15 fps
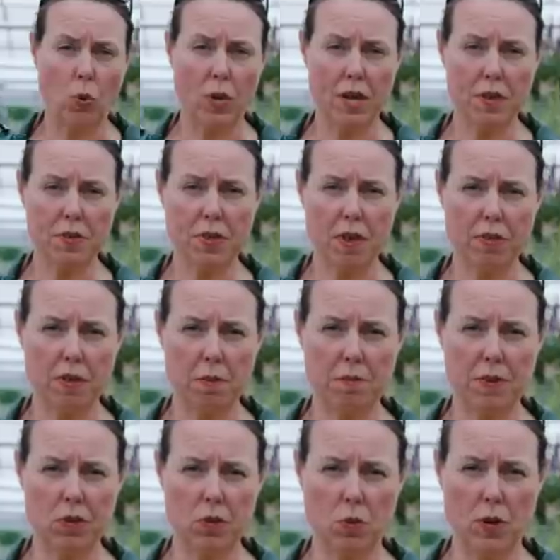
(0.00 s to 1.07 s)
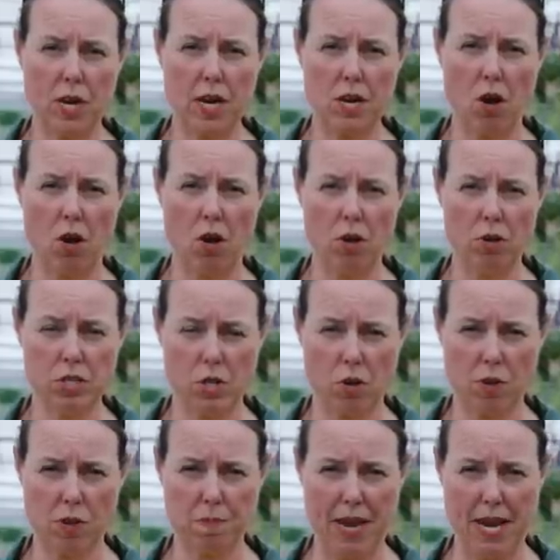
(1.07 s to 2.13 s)
With the milkweed,
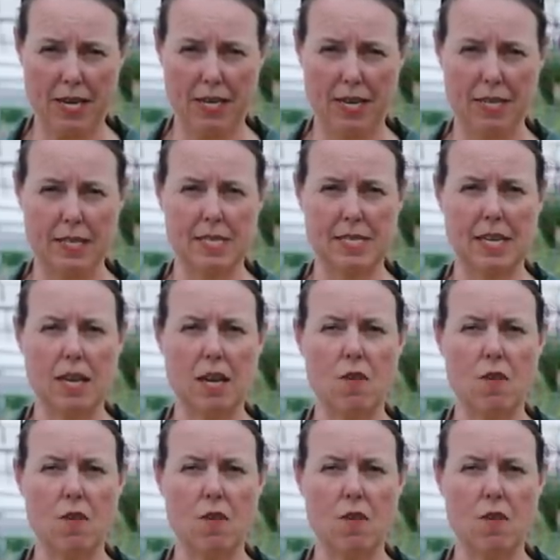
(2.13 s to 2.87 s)
also with maintenance,